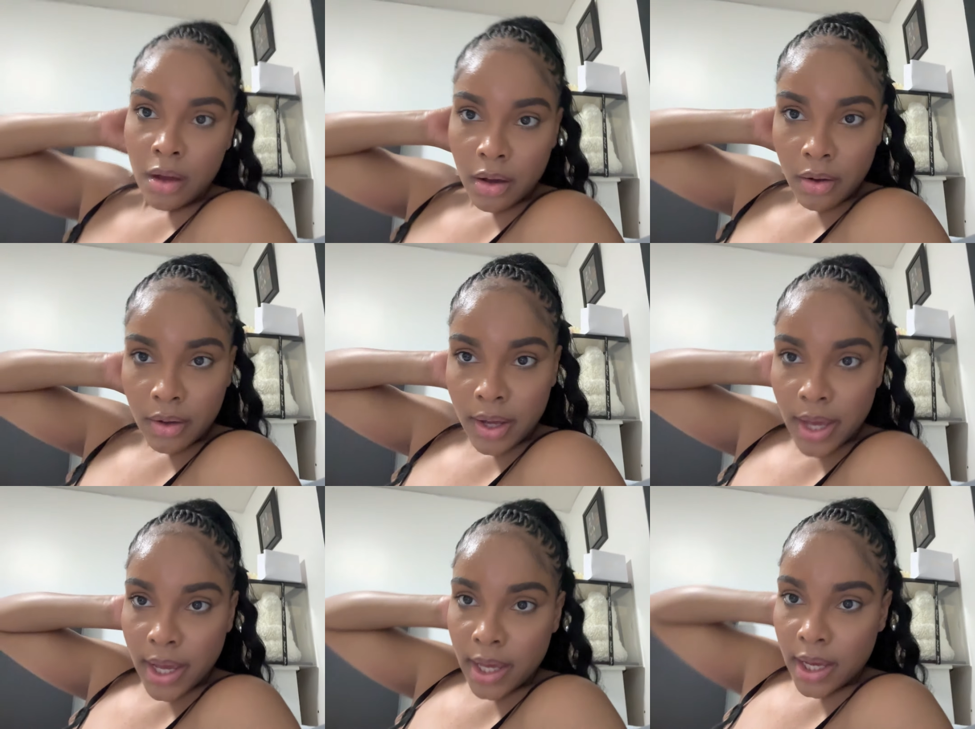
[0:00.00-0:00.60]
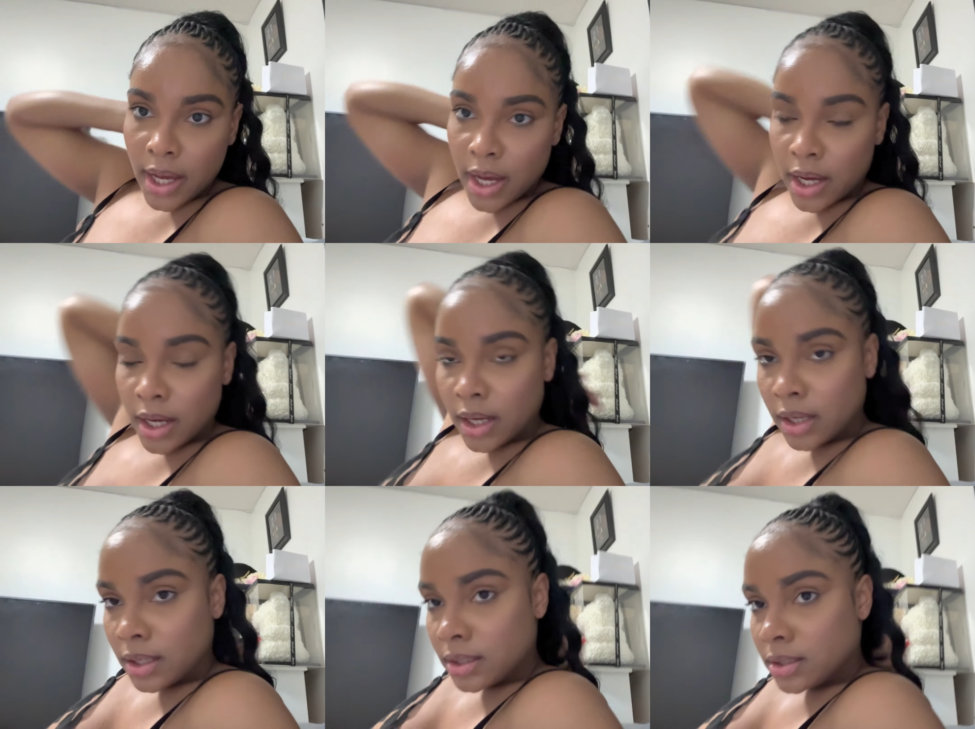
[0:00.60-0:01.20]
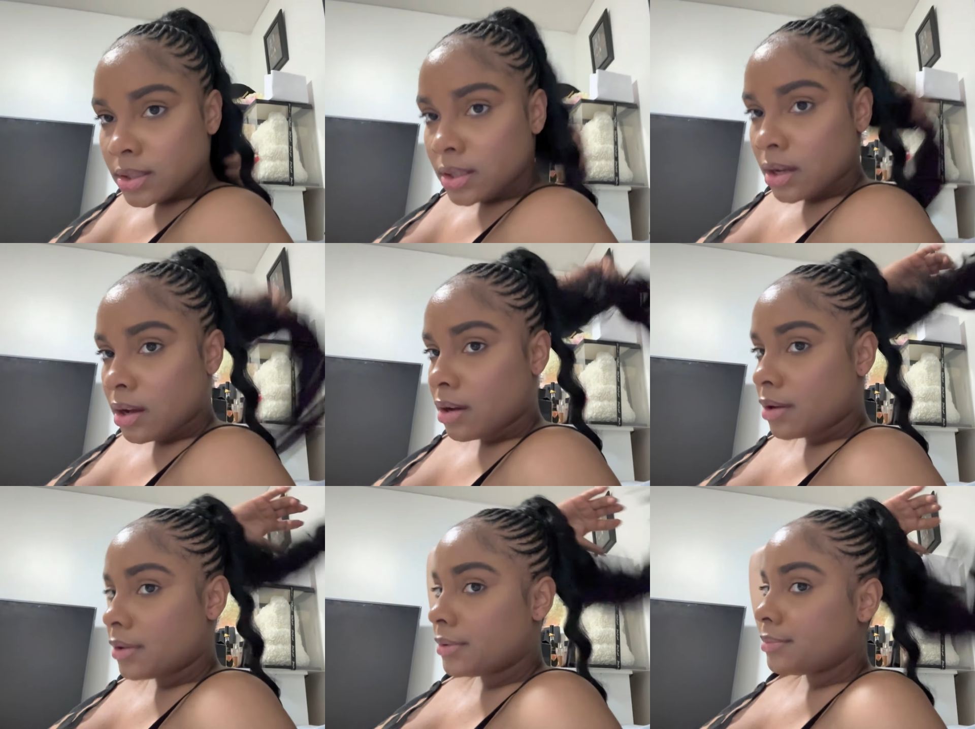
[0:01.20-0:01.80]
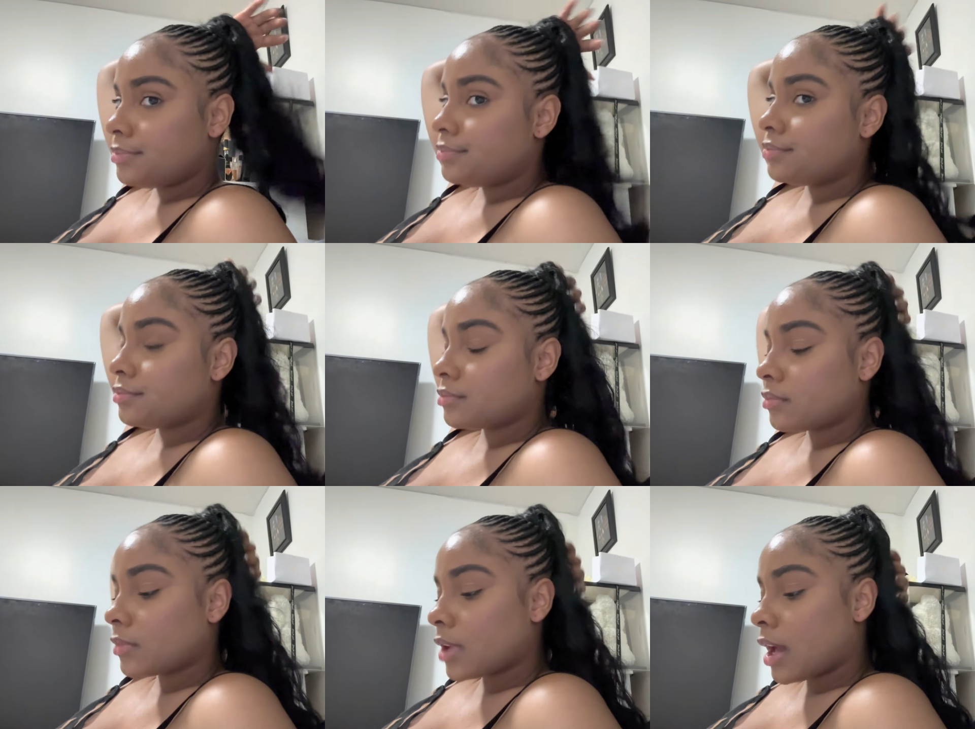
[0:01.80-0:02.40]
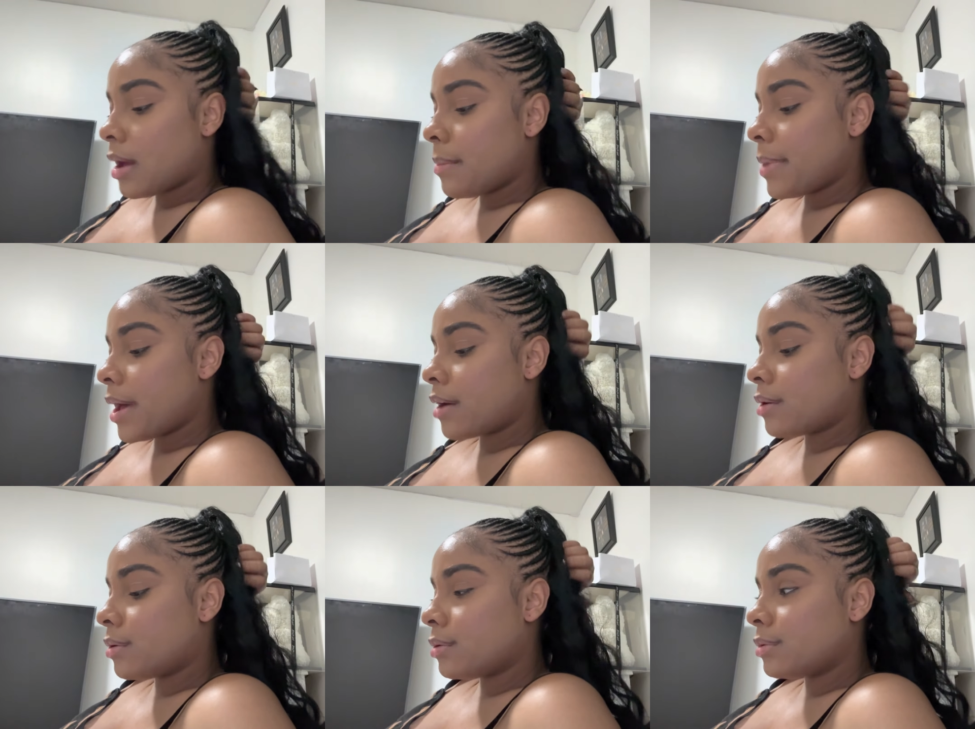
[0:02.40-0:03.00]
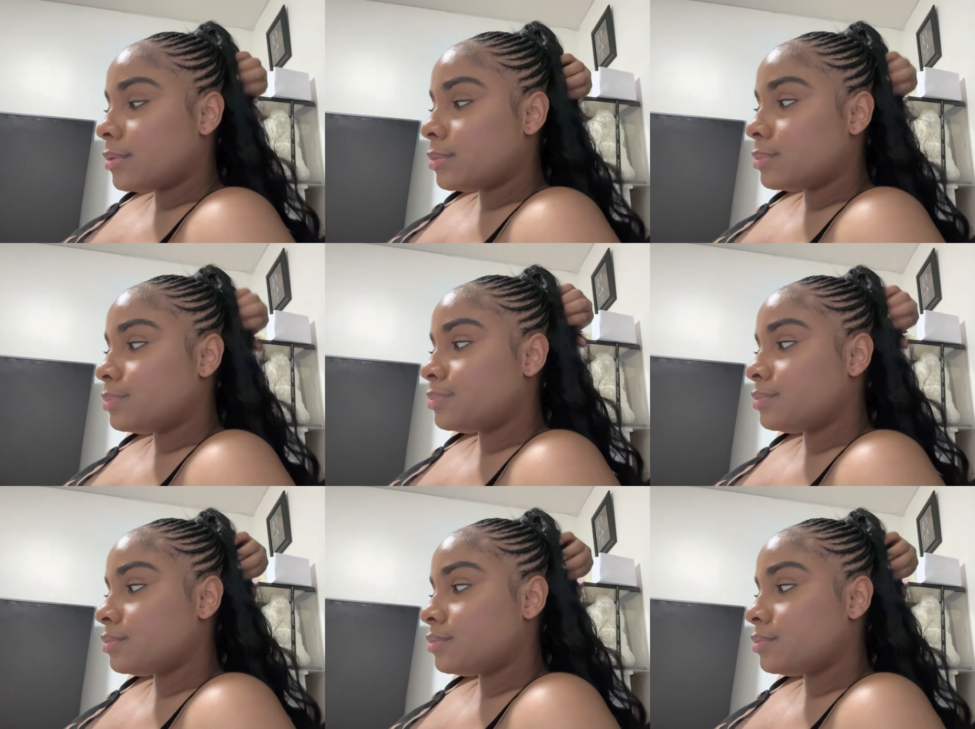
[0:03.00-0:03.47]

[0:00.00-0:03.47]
Okay guys, I'm back home.